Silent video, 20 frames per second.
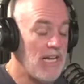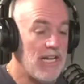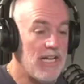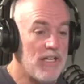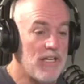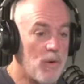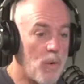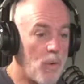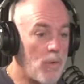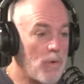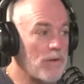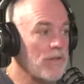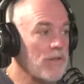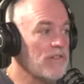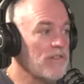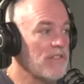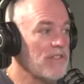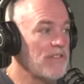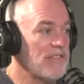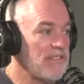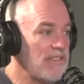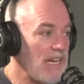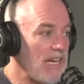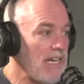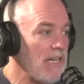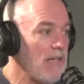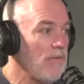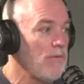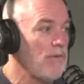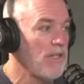in order to
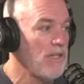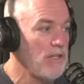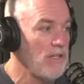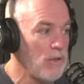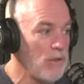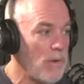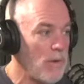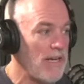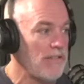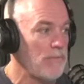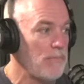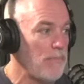save the U.S.